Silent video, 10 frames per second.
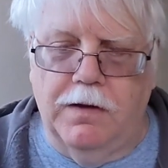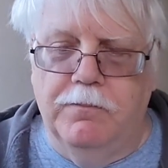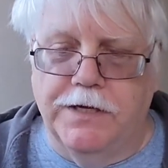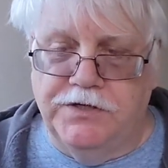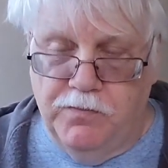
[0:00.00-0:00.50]

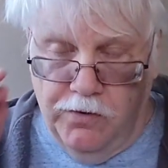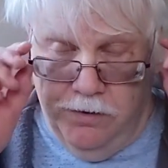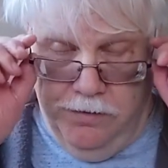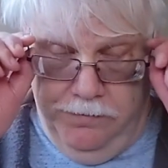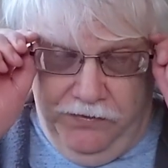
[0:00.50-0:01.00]
Much
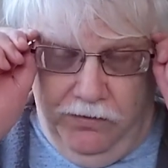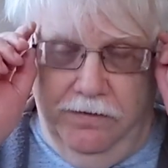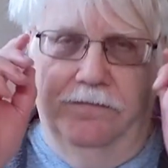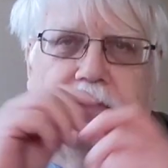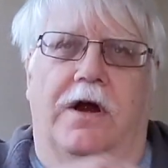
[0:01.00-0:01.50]
more sort
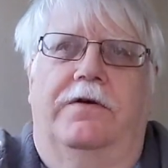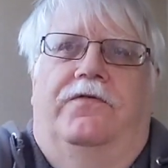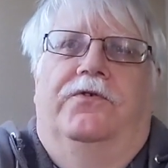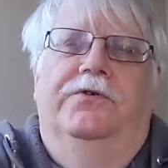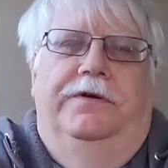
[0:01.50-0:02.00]
of dark
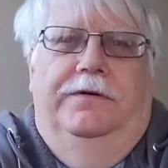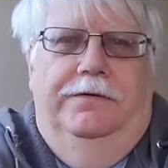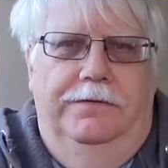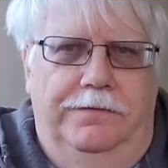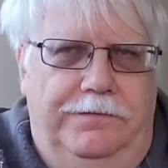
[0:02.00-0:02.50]
fruit
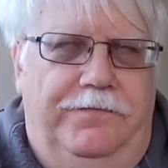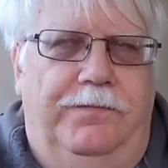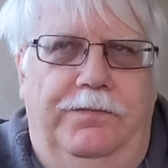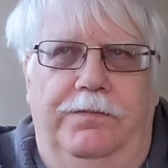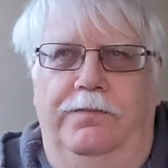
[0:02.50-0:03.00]

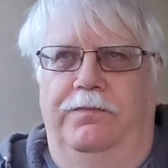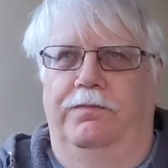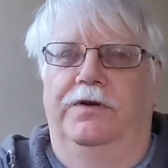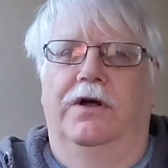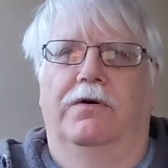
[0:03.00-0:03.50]

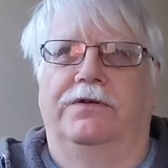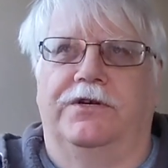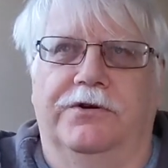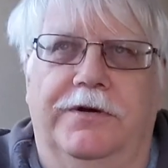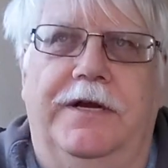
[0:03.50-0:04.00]
notes
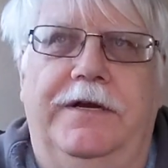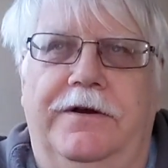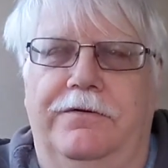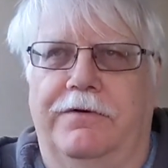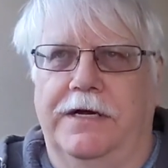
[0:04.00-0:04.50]
to it, you
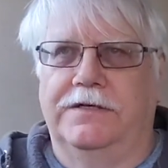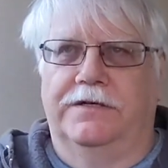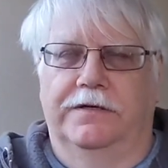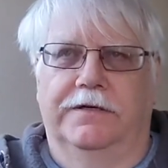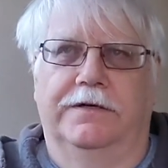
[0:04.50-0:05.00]
know,
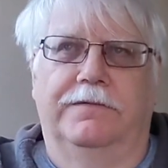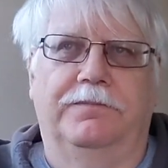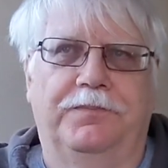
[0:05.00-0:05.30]
raisin and